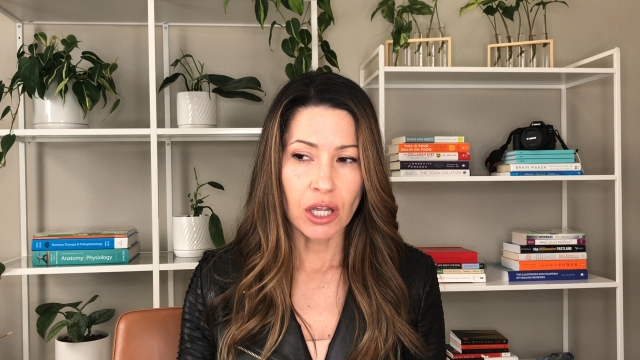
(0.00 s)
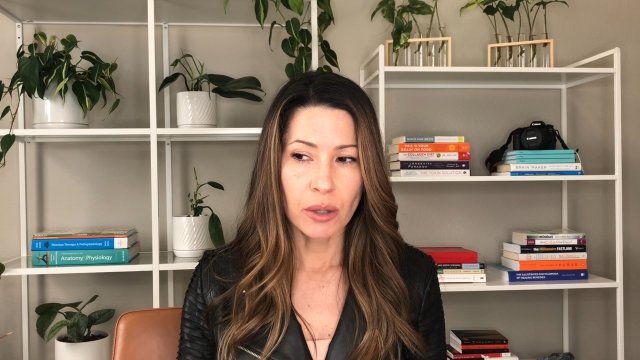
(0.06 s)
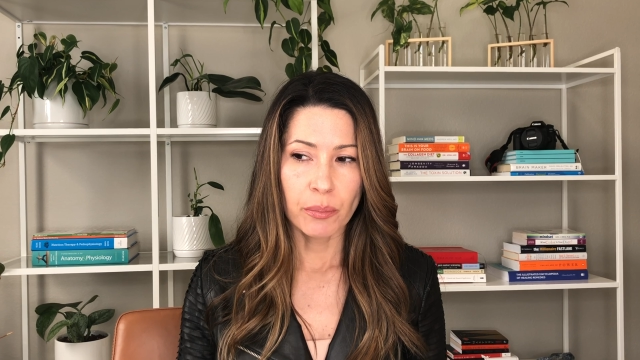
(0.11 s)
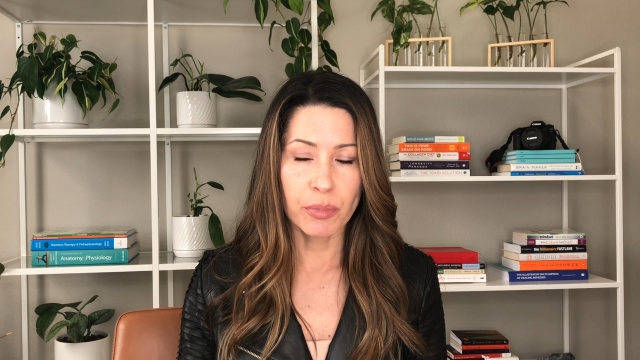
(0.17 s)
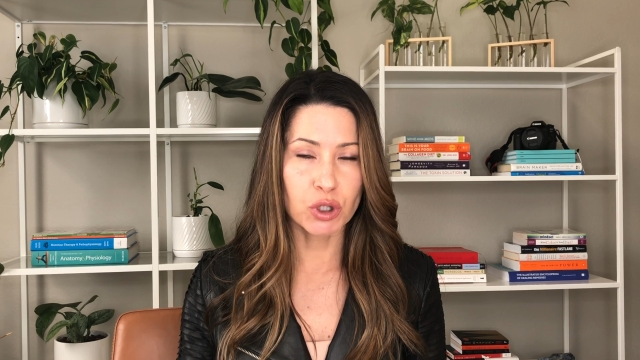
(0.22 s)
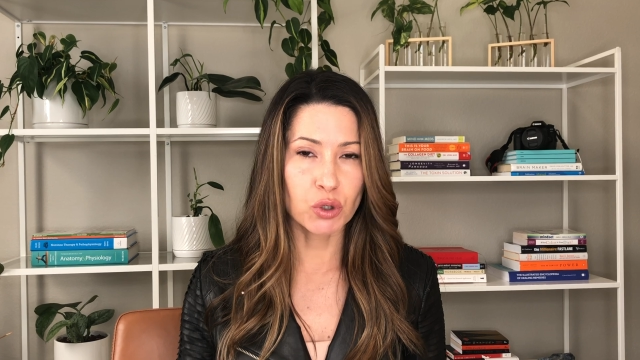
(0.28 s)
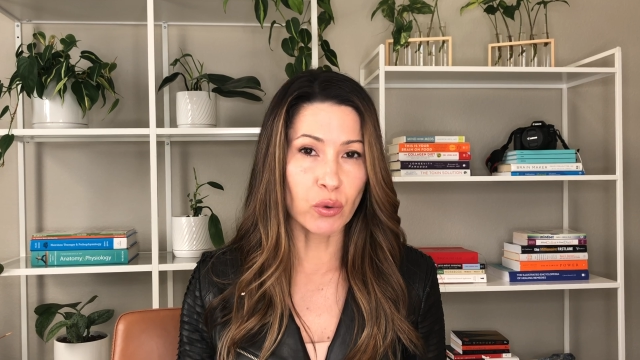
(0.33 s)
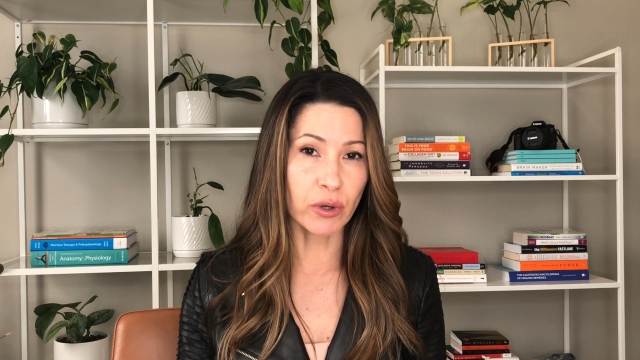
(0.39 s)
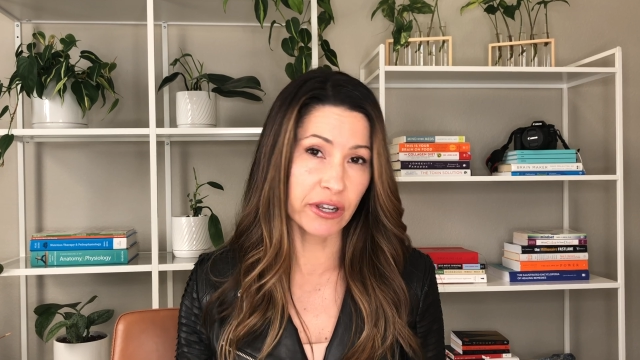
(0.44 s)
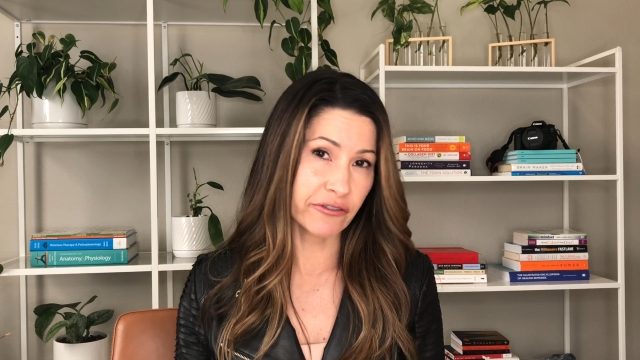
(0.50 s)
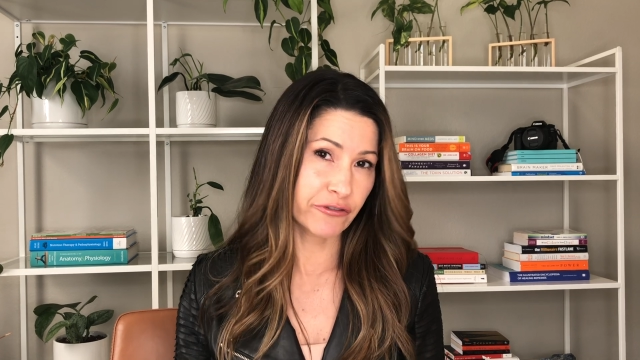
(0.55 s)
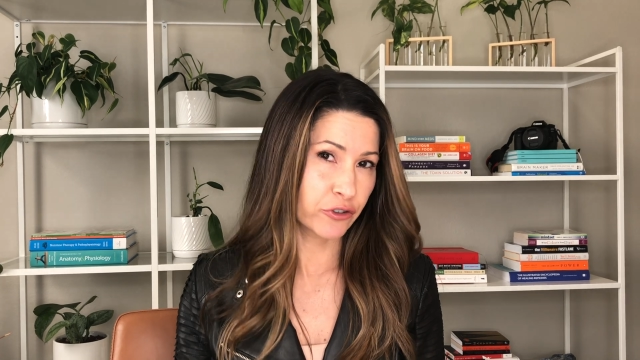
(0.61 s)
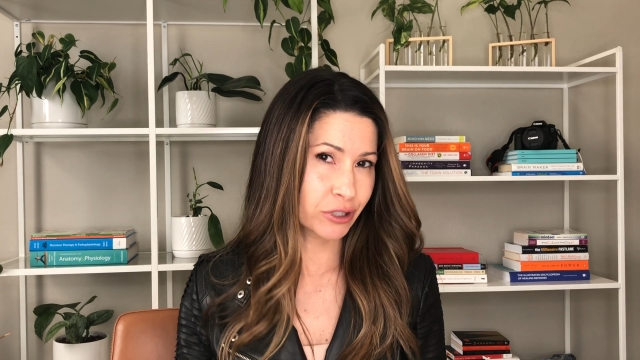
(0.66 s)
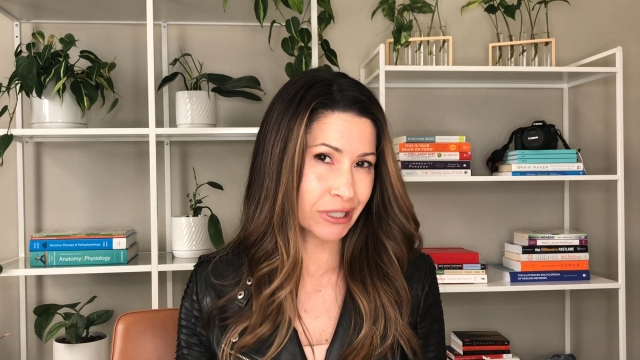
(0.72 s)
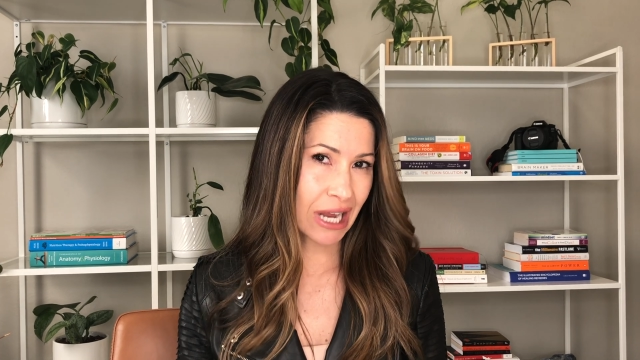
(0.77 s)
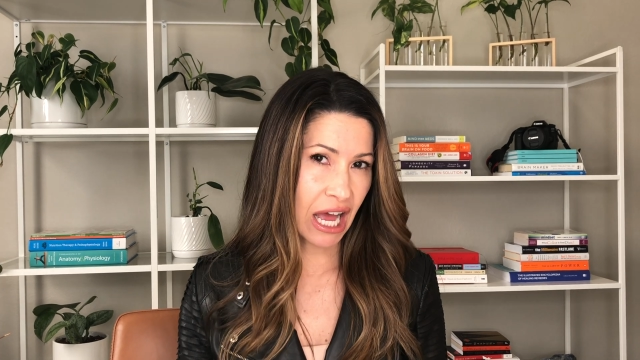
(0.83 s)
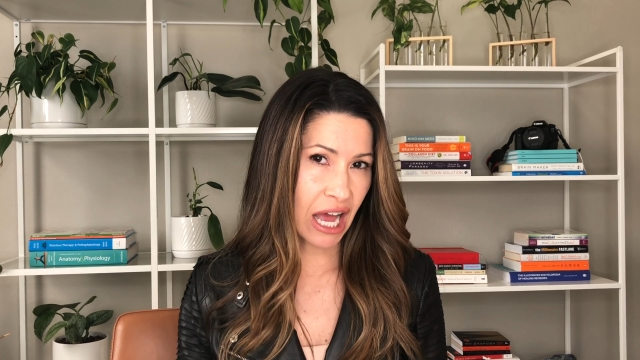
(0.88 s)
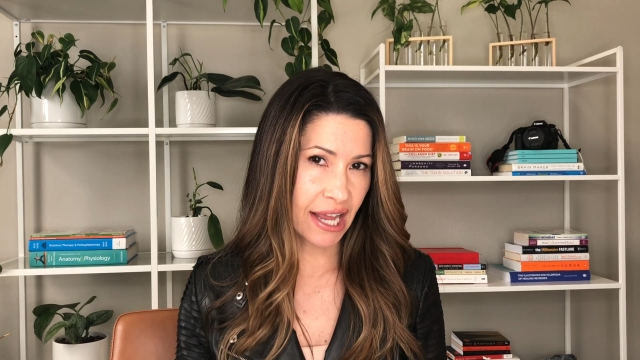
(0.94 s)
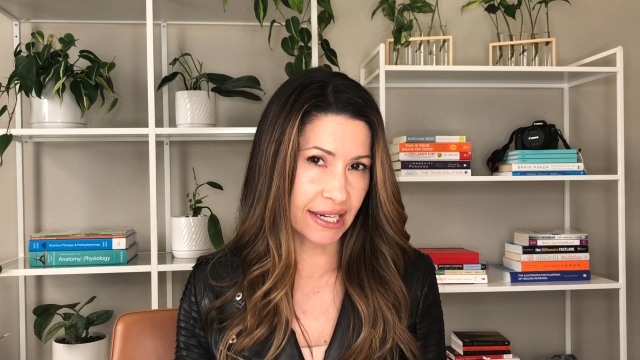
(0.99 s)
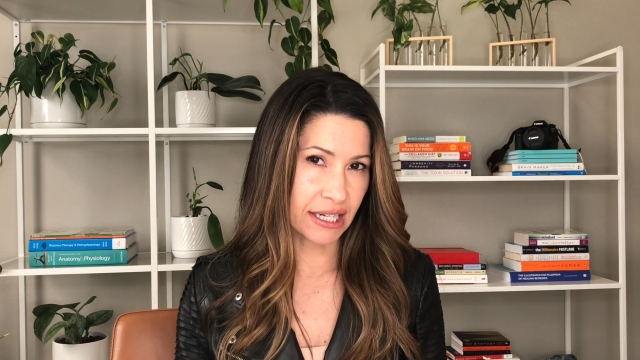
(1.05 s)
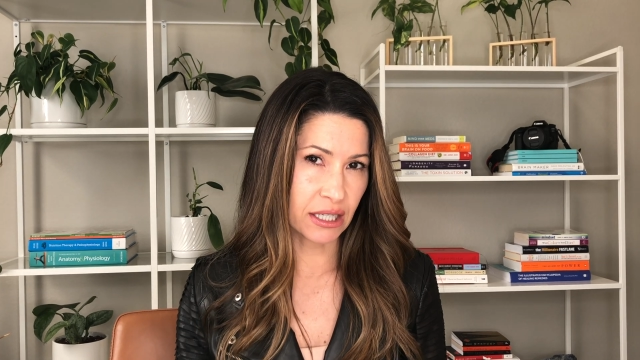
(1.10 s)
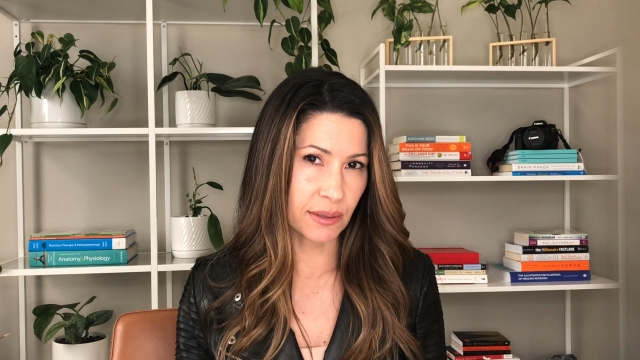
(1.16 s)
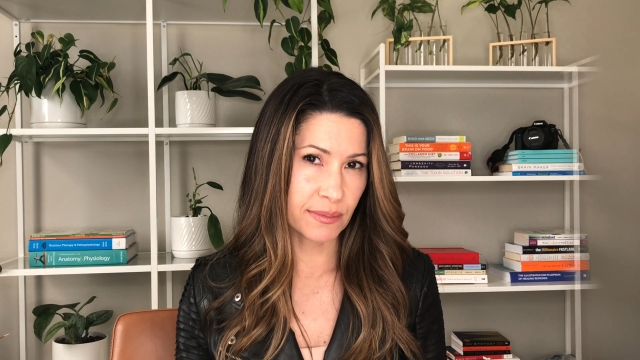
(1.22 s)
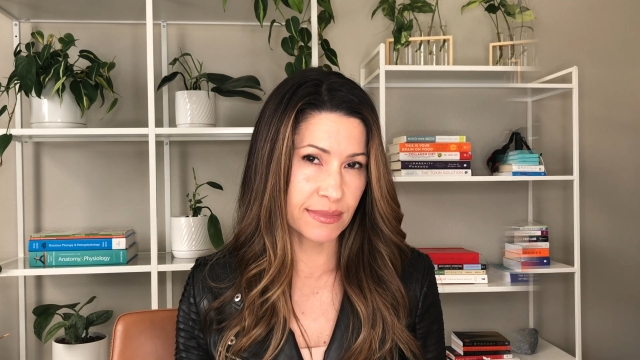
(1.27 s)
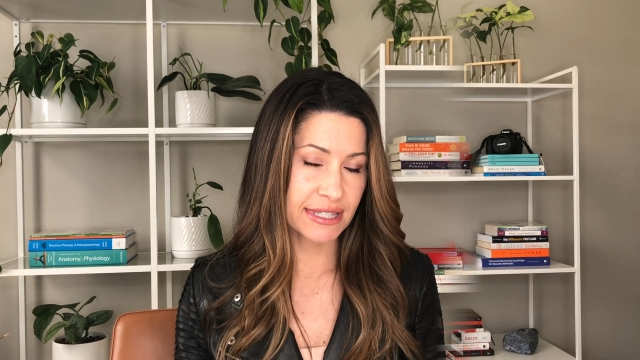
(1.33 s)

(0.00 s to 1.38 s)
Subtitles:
between food items.